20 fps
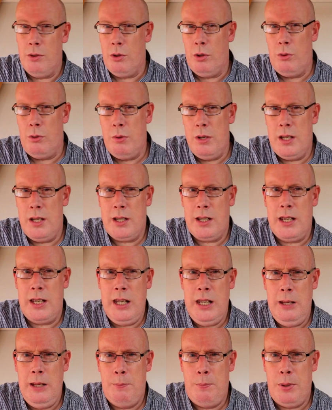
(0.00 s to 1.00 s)
Always
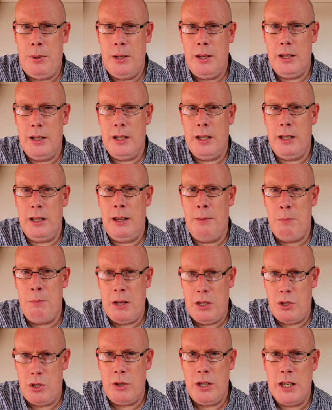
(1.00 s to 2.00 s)

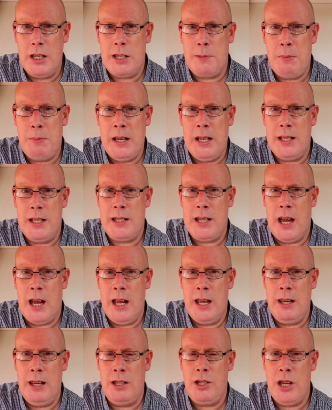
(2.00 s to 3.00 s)
make sure your spare
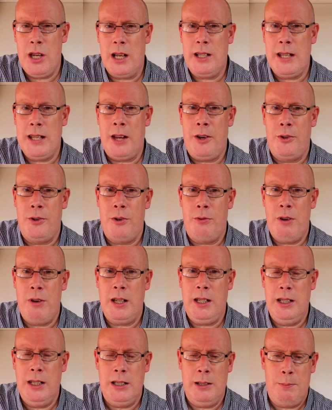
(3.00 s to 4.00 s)
tyre, you check that on a
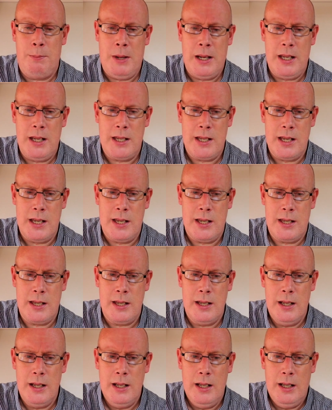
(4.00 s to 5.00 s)
regular
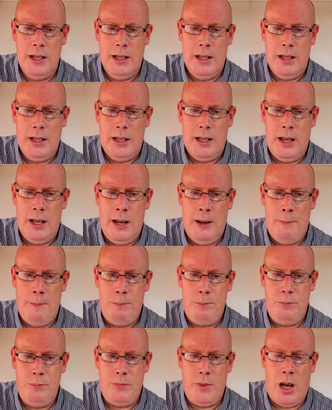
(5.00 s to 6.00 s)
basis.
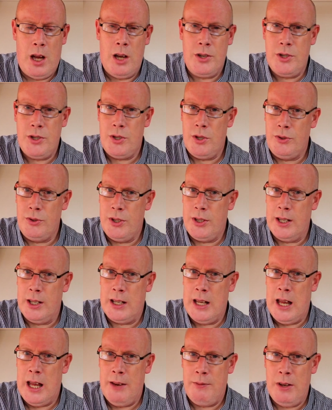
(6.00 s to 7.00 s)
Ours is under the
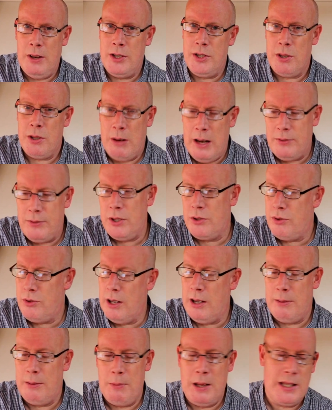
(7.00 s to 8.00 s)
caravan, so
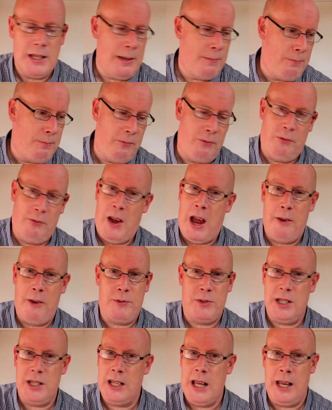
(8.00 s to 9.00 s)
it's a
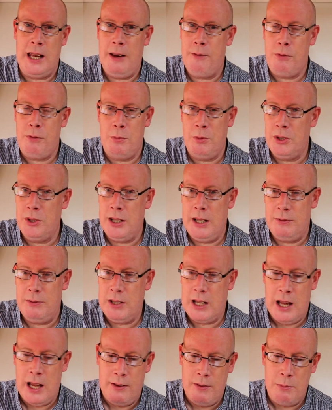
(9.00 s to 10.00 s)
faff to get it from underneath
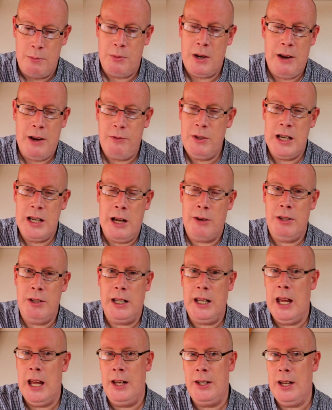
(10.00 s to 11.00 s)
the caravan, but every now and
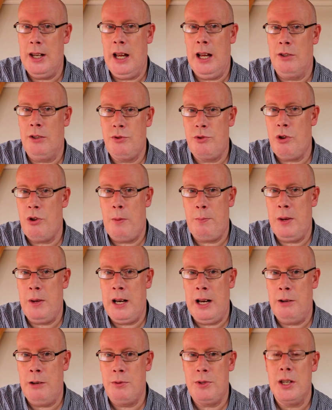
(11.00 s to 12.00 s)
again I'll drop
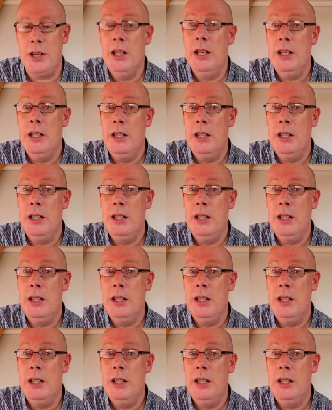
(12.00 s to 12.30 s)
it out